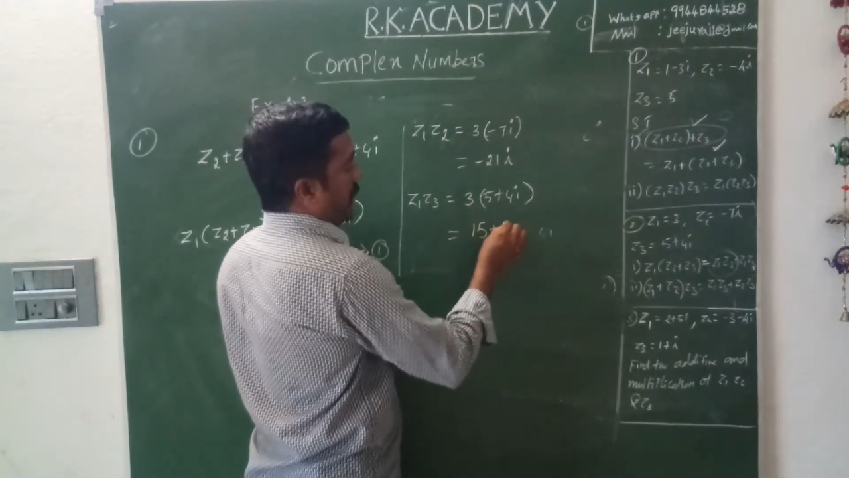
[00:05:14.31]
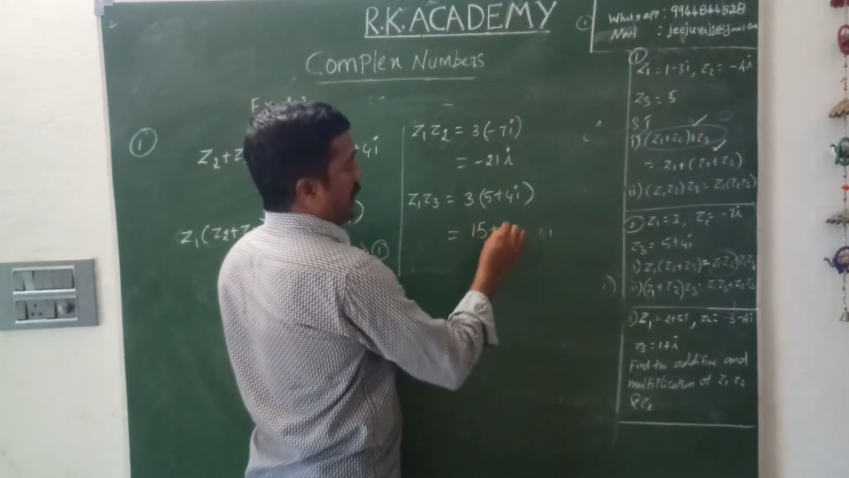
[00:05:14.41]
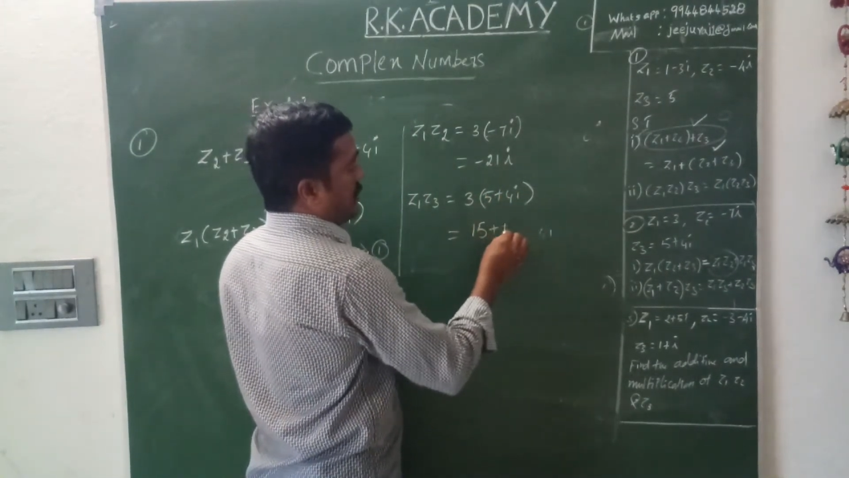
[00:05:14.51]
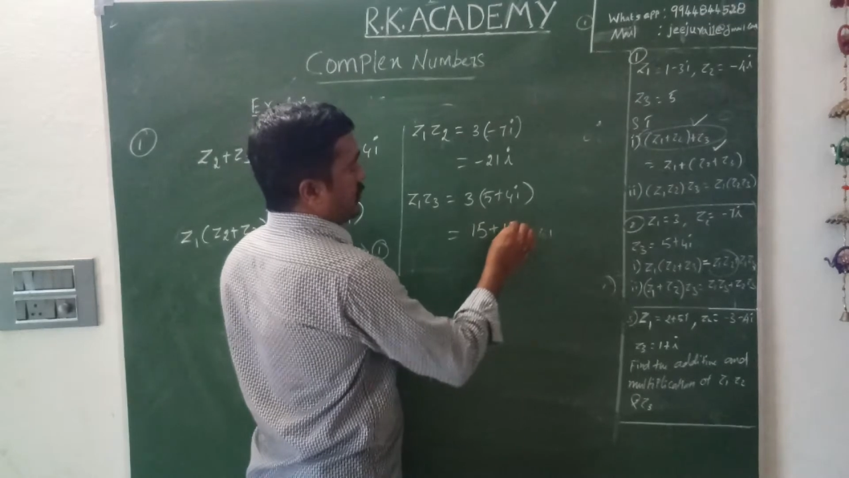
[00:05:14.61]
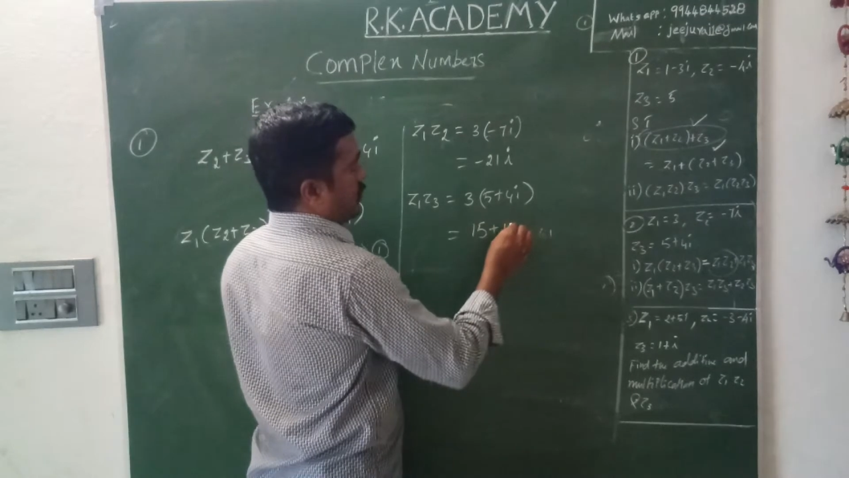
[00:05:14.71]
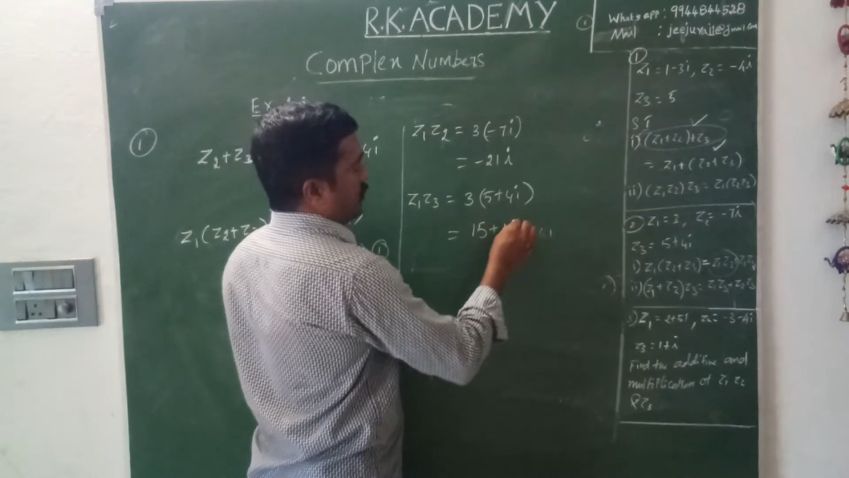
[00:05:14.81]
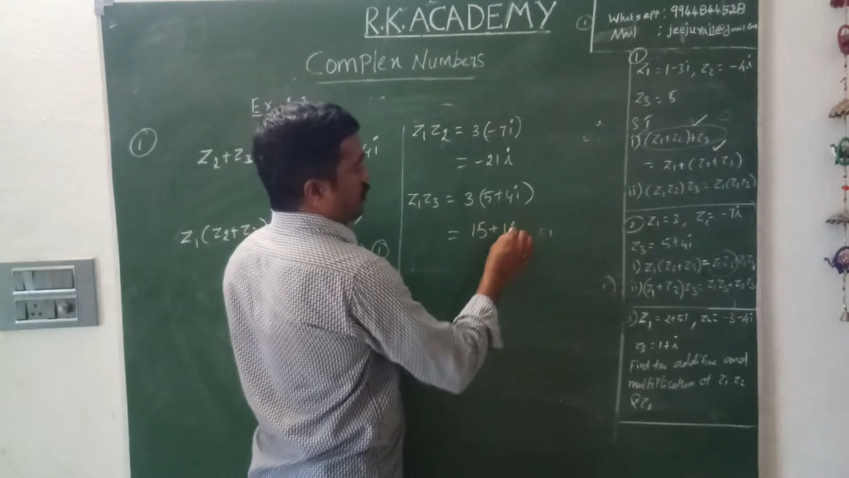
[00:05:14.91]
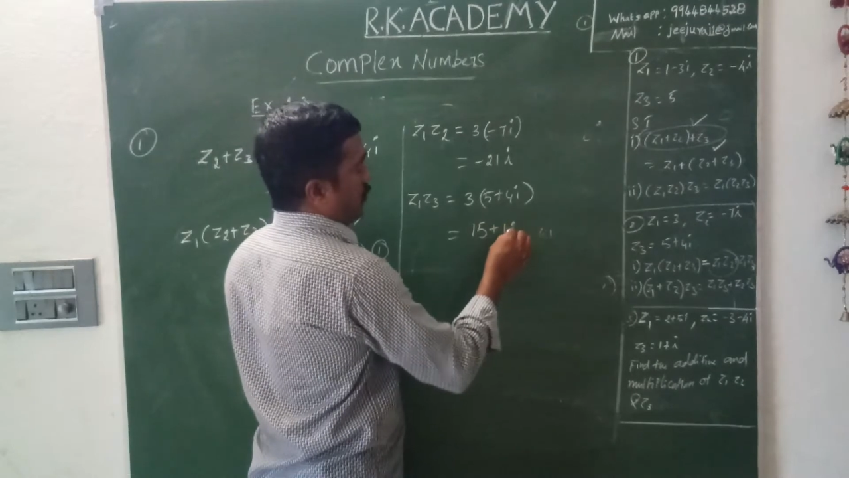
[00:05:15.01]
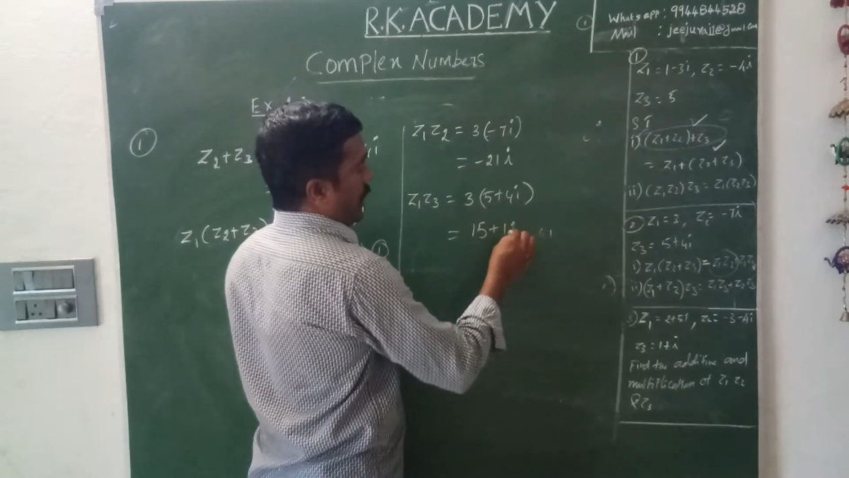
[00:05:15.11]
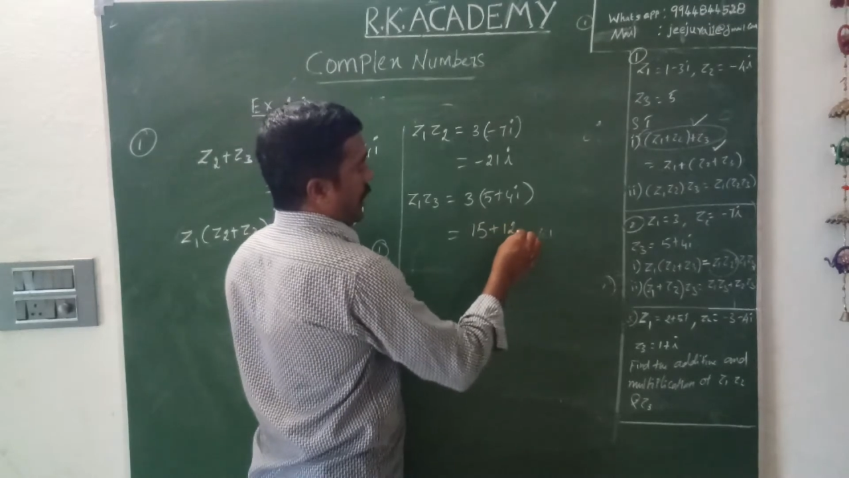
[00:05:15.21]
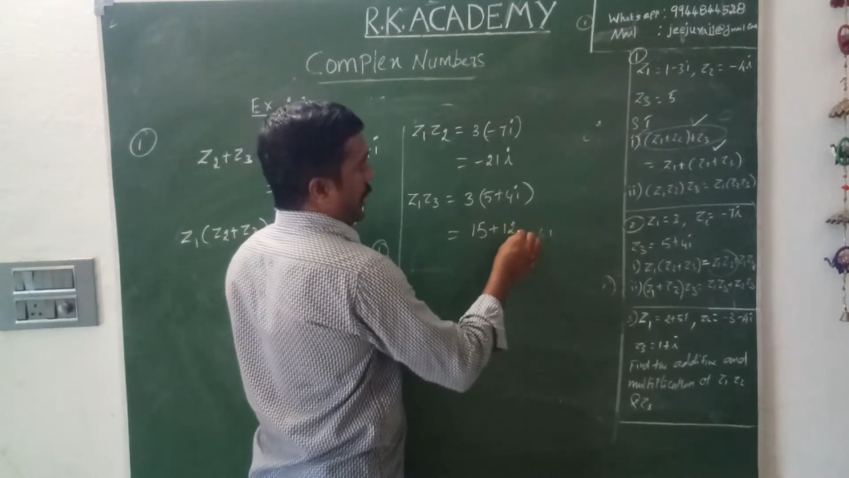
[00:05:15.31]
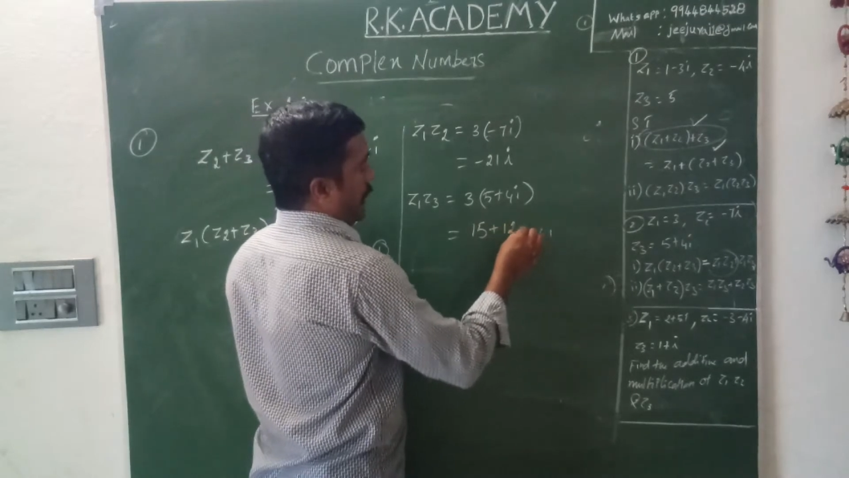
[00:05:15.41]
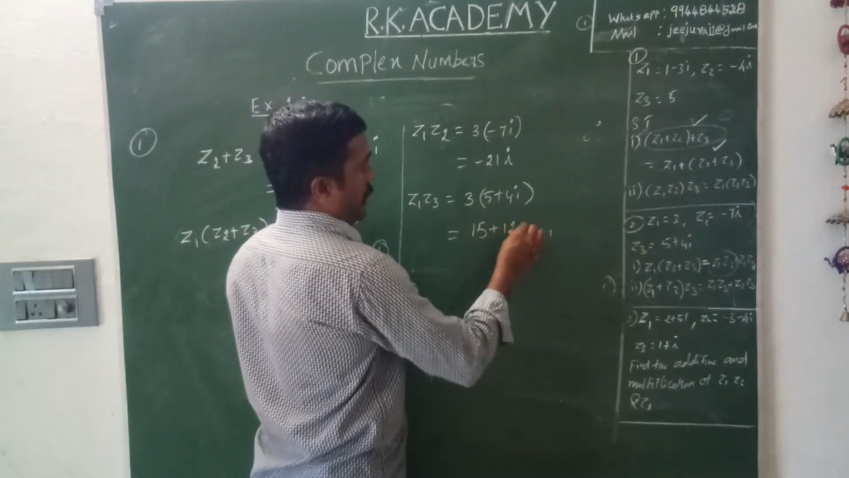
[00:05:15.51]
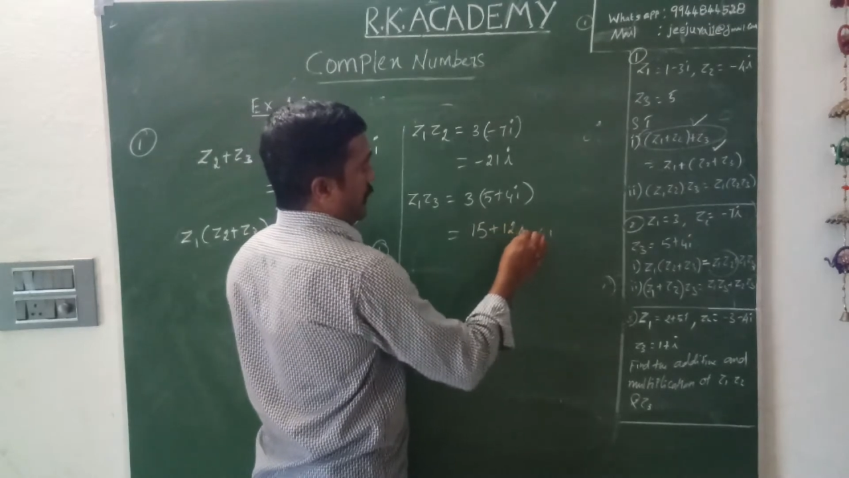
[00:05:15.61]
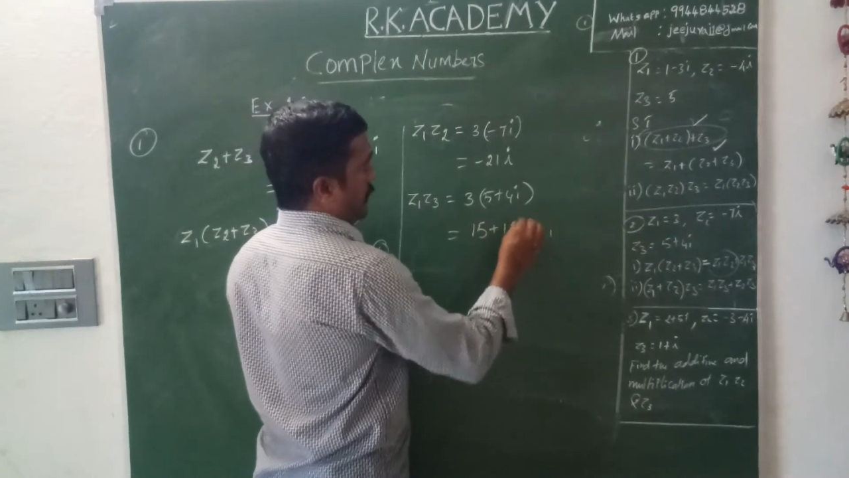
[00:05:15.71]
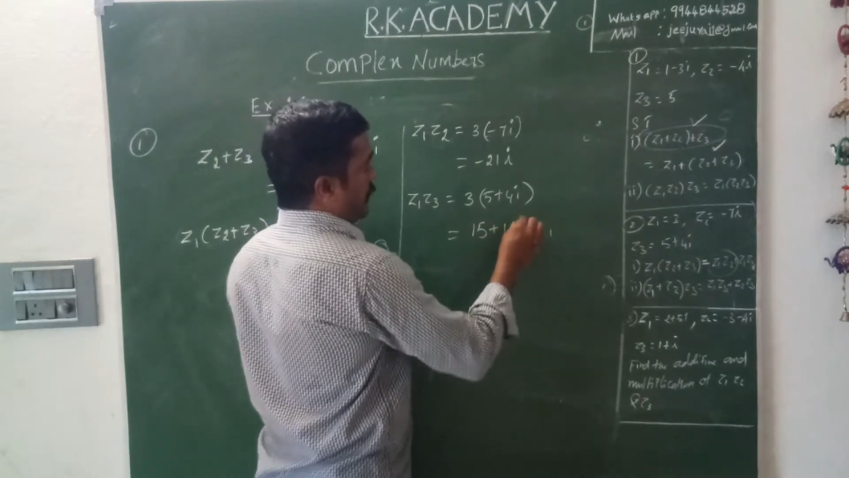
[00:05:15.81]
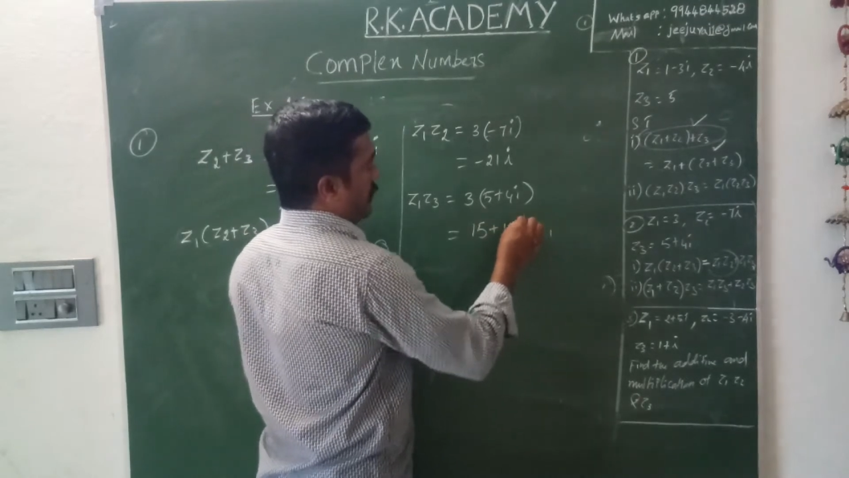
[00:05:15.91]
plus 12i.